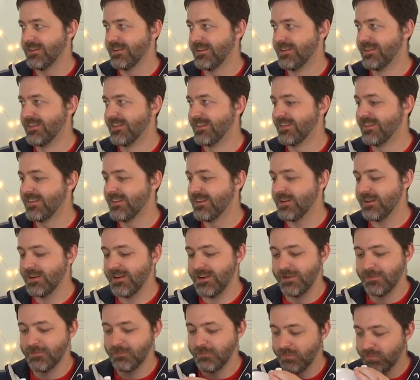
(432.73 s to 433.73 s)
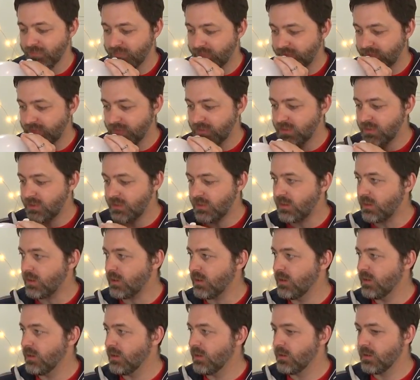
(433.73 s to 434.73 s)

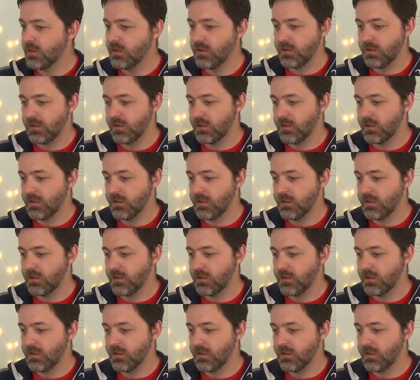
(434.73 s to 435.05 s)
[no speech]